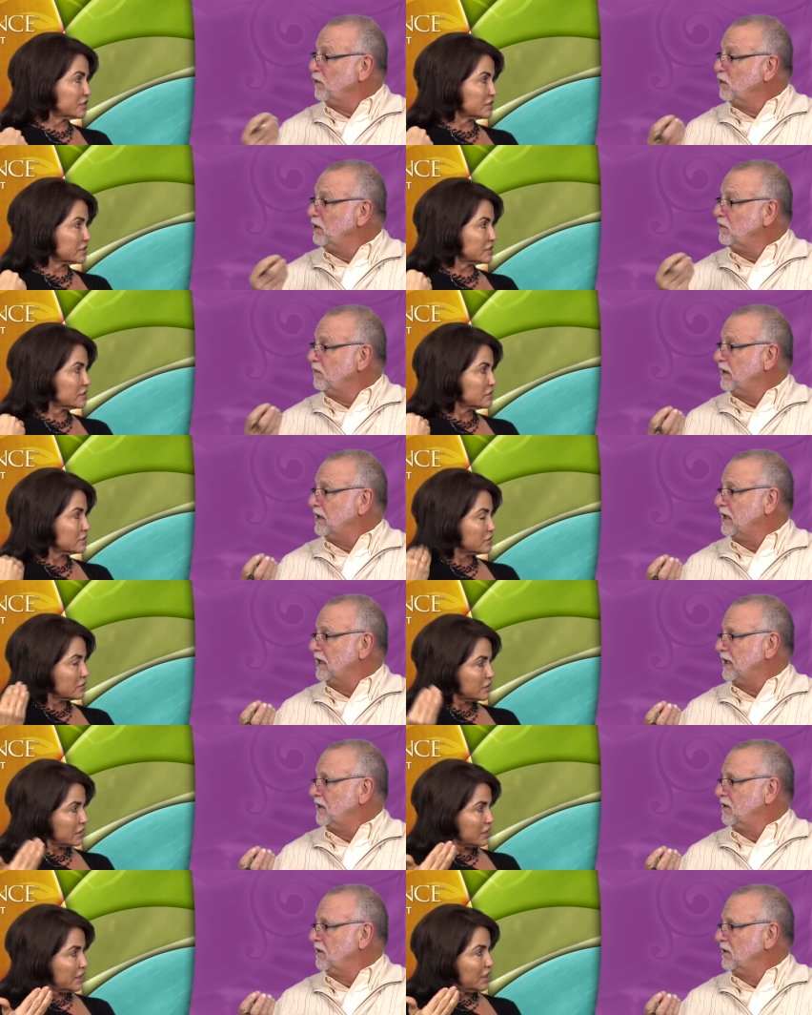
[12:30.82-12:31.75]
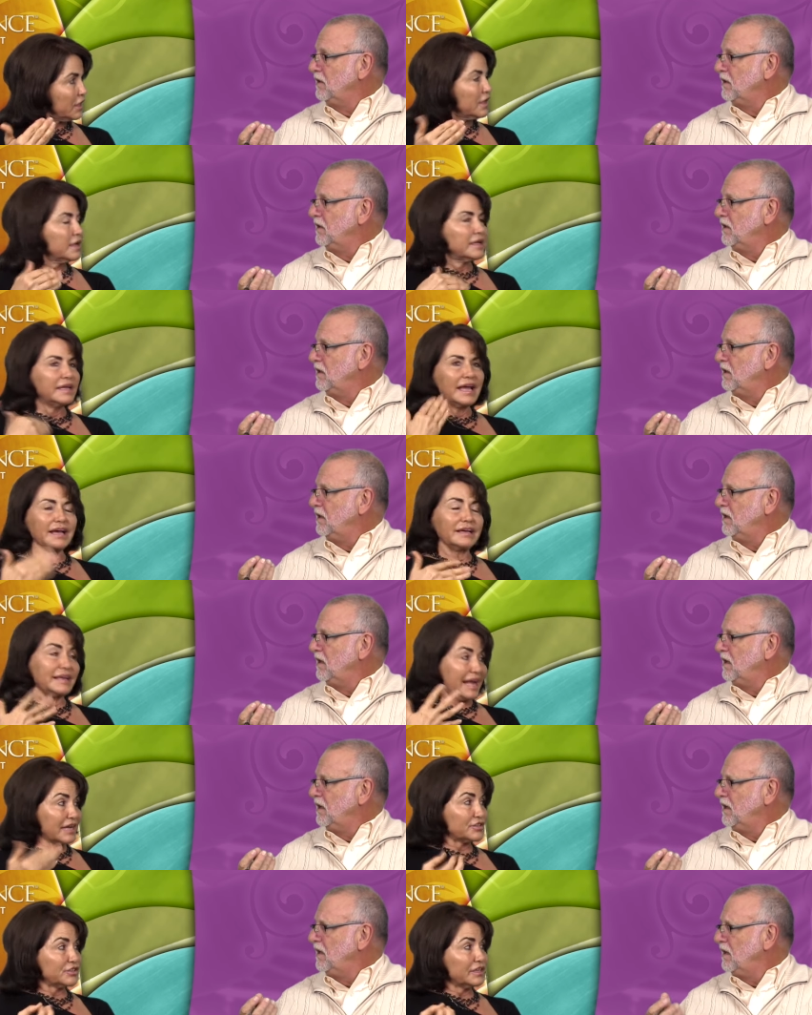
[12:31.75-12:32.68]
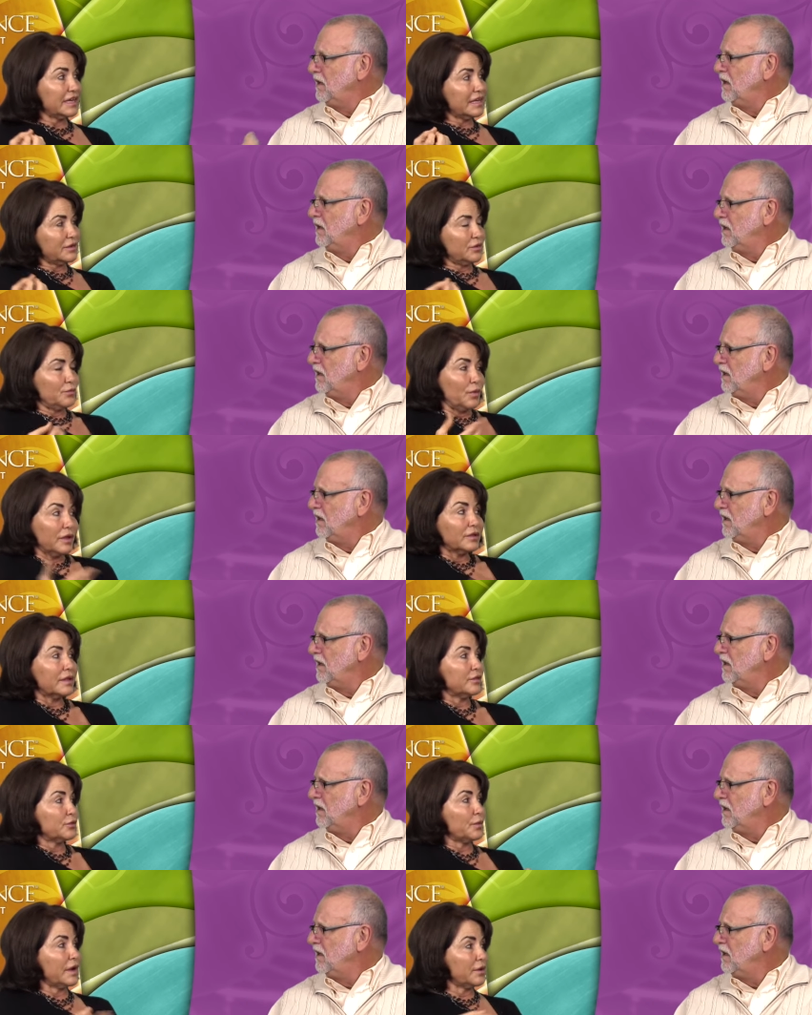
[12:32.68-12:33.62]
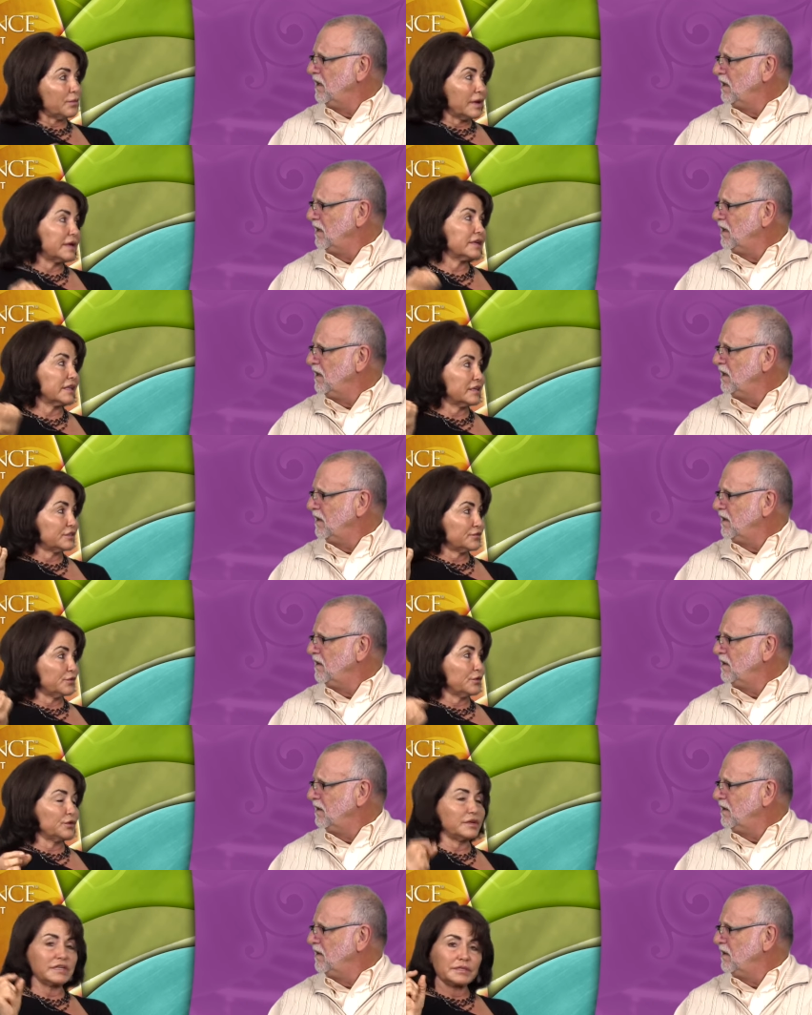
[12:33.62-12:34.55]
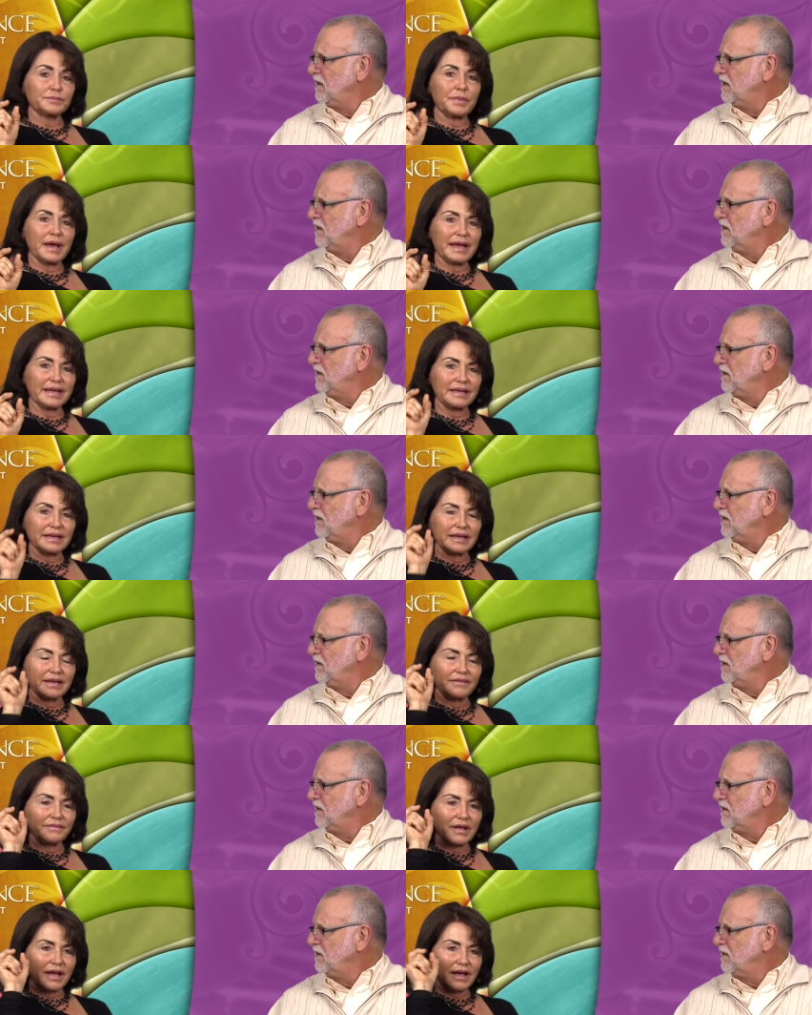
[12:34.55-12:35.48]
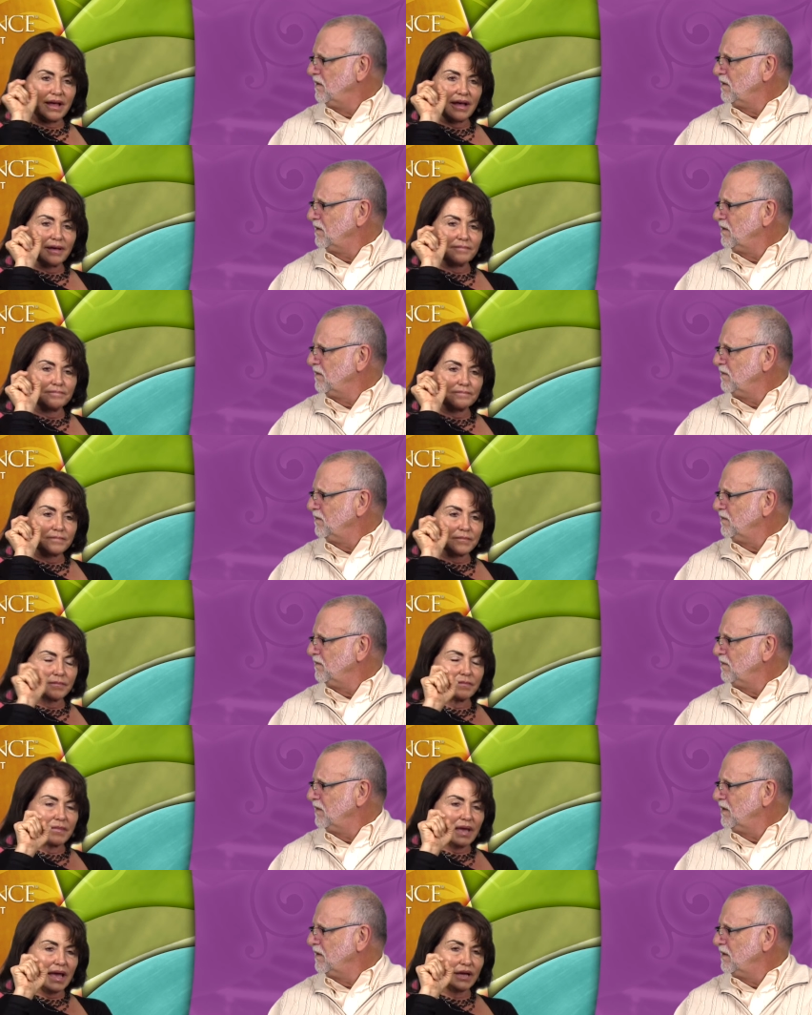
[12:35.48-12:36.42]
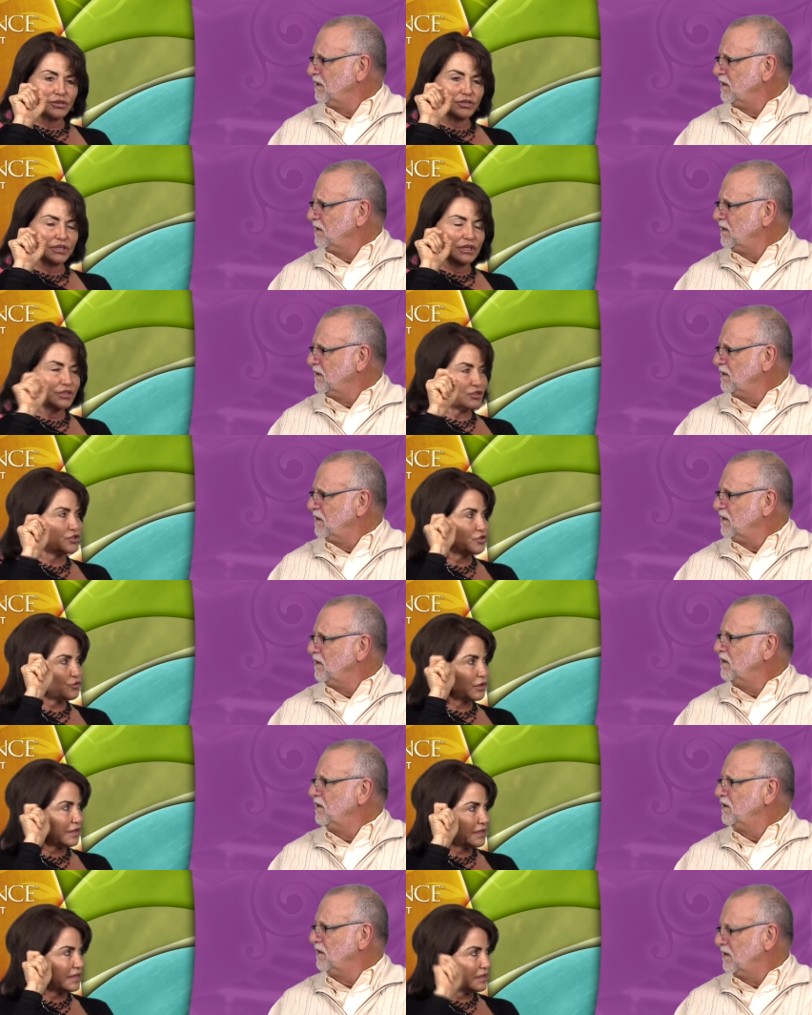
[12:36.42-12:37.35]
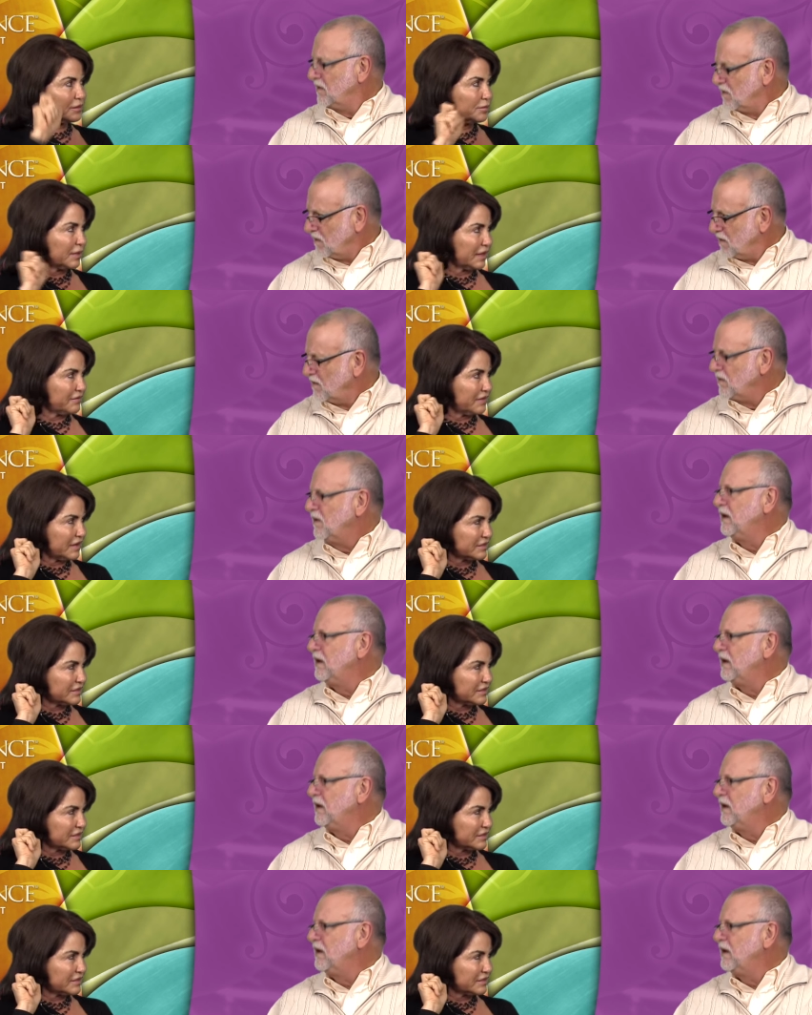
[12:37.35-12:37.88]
Speaker 1: it's a fluid
Speaker 2: regulator.
Speaker 1: Yeah, it actually it, well the way it regulates fluid is by um, actually constricting the blood